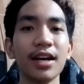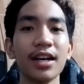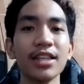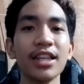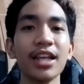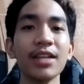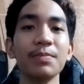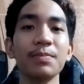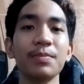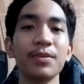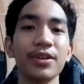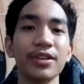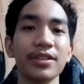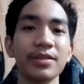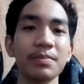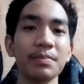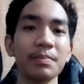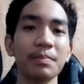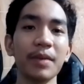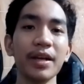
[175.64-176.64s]
At that
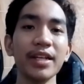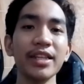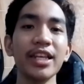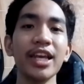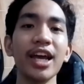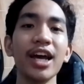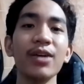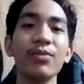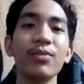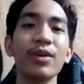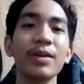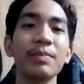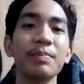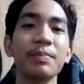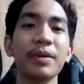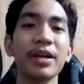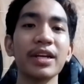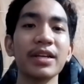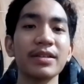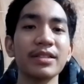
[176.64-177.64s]
point, my
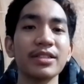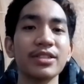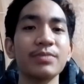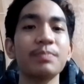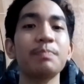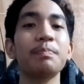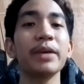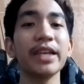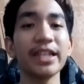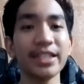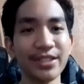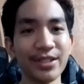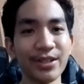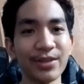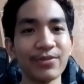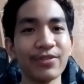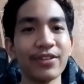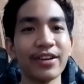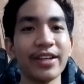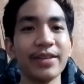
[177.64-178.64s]
DIY
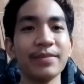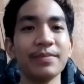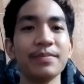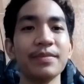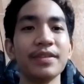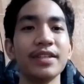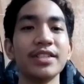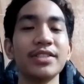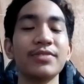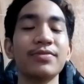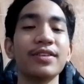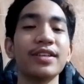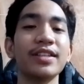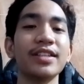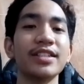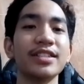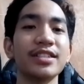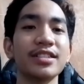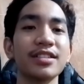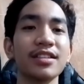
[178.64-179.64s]
picture frame is
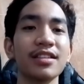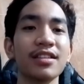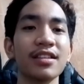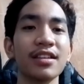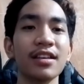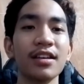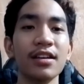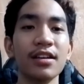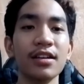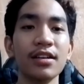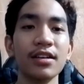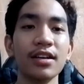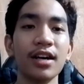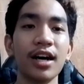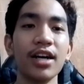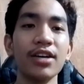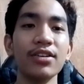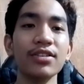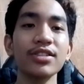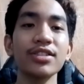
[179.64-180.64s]
finished.
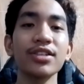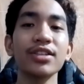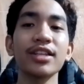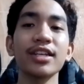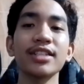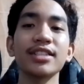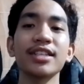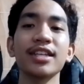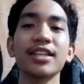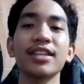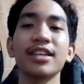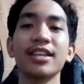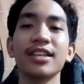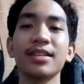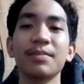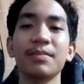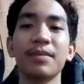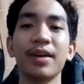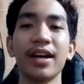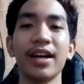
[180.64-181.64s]
I also tested
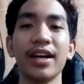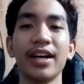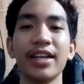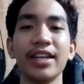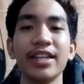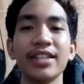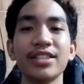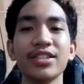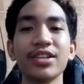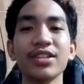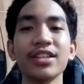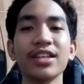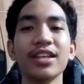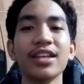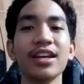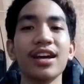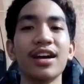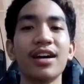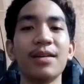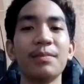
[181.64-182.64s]
it by
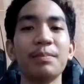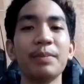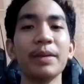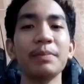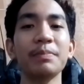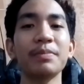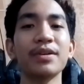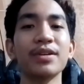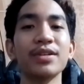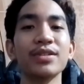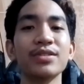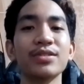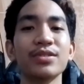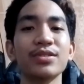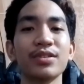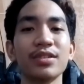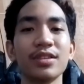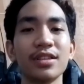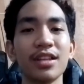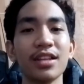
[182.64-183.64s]
inserting a paper
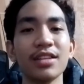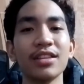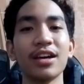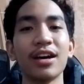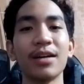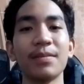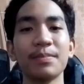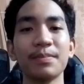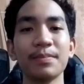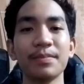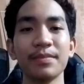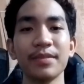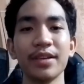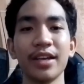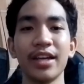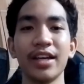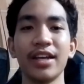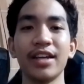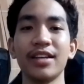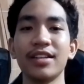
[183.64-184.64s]
through the top,
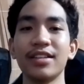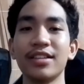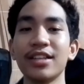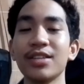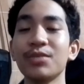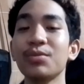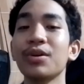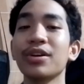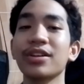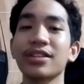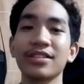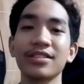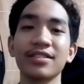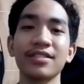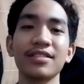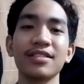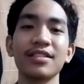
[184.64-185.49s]
and it worked.